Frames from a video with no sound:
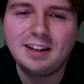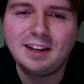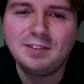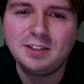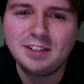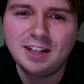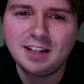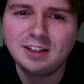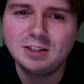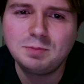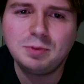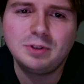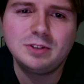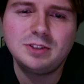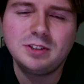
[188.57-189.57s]
if you take this
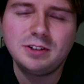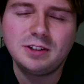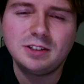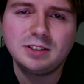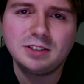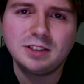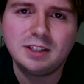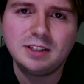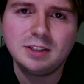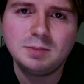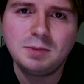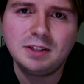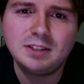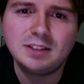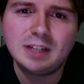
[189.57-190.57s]
poll seriously,
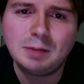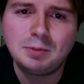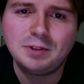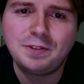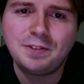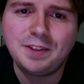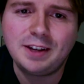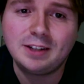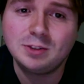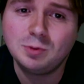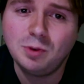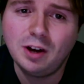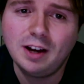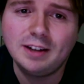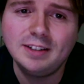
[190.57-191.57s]
this means a couple of things.
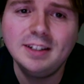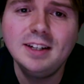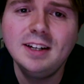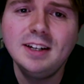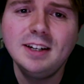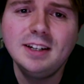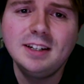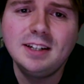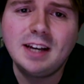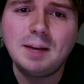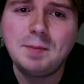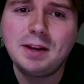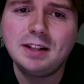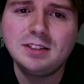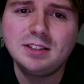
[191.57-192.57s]
One,
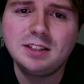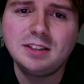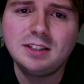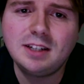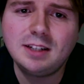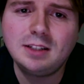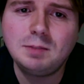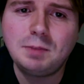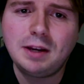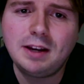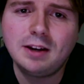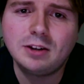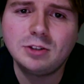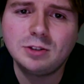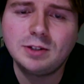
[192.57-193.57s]
it means that the
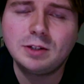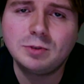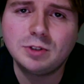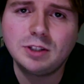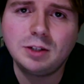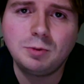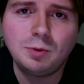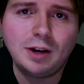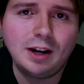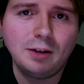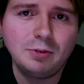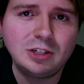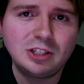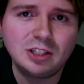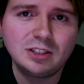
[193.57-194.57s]
NDP are doing really well,
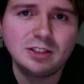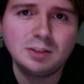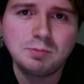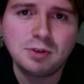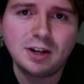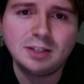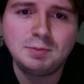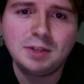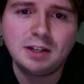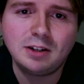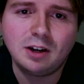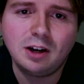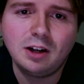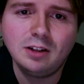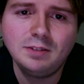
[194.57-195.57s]
which doesn't surprise me at
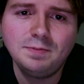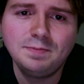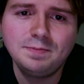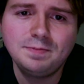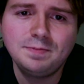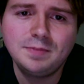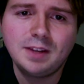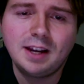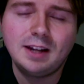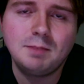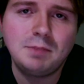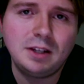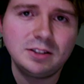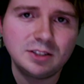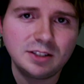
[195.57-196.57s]
all. And it
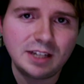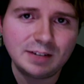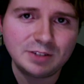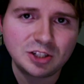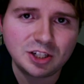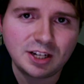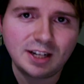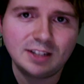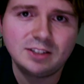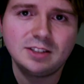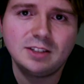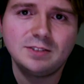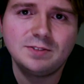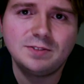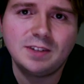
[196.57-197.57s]
means that they have a chance
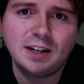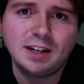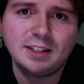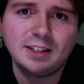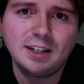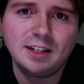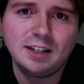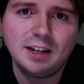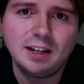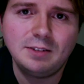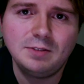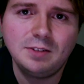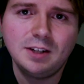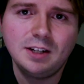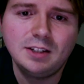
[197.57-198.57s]
of getting
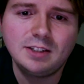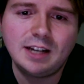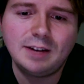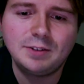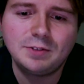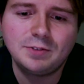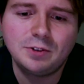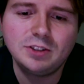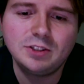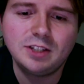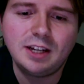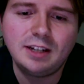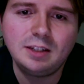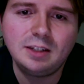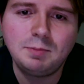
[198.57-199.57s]
in to have the first
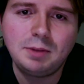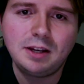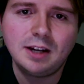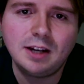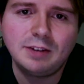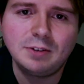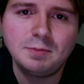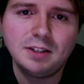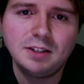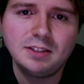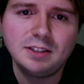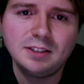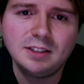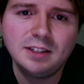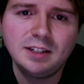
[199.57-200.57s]
NDP
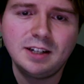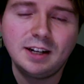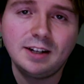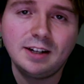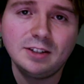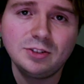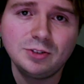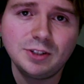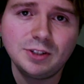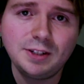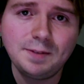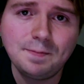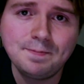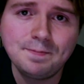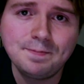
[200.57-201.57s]
government in history,